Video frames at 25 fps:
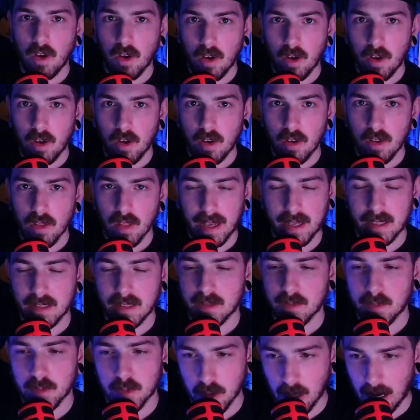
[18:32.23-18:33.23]
like and
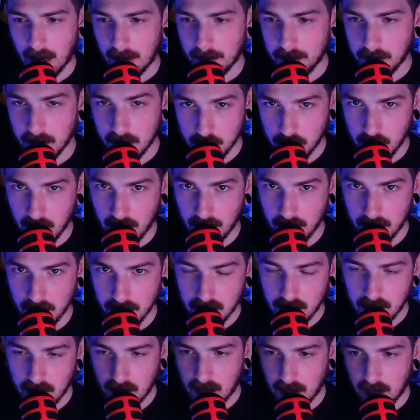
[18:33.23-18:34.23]
subscribe to the channel,
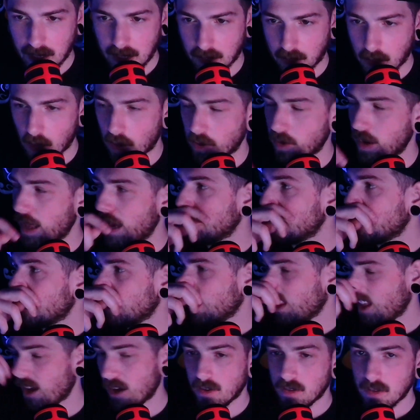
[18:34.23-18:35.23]
and go down
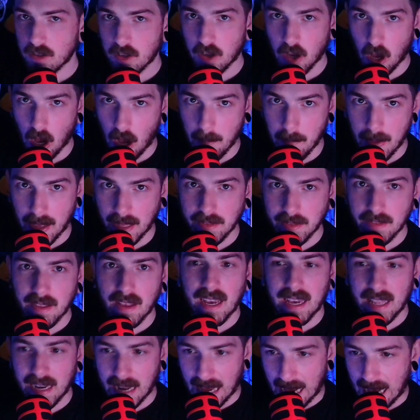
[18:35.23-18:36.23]
below, comment,
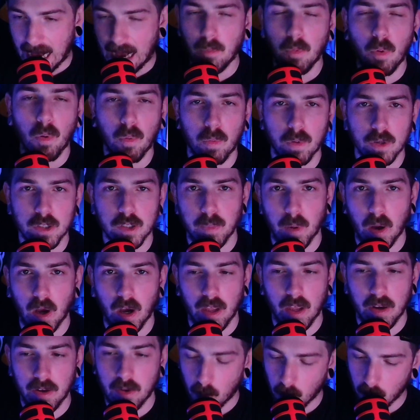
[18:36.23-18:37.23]
and I will
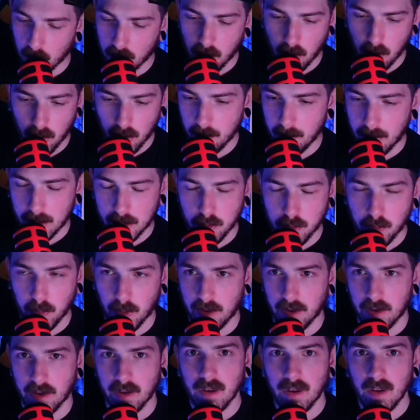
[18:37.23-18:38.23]
respond, or go on my
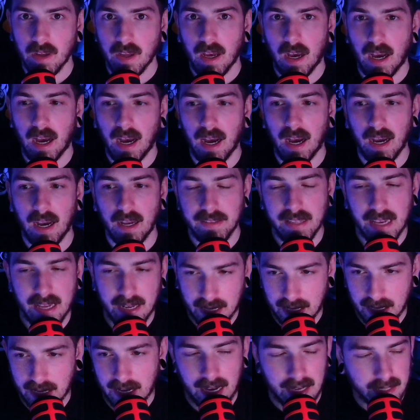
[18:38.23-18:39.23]
Twitter,
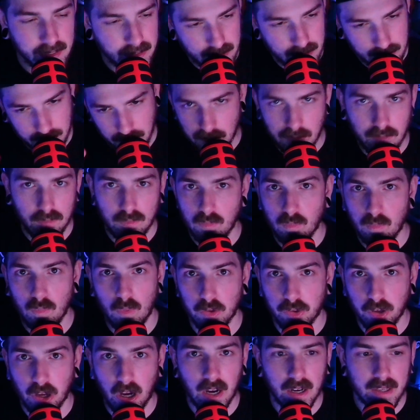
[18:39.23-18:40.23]
Danny9s, and we'll
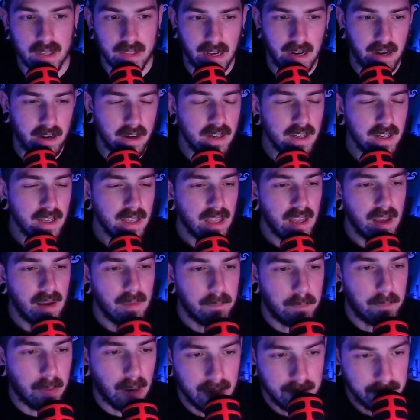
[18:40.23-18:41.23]
talk there.
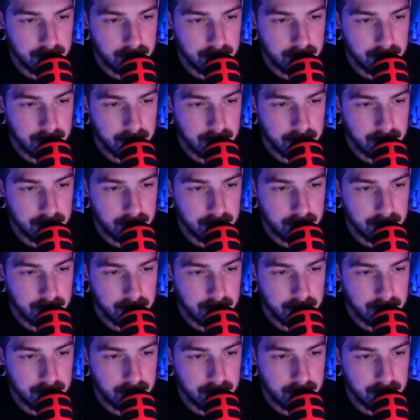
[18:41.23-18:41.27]
But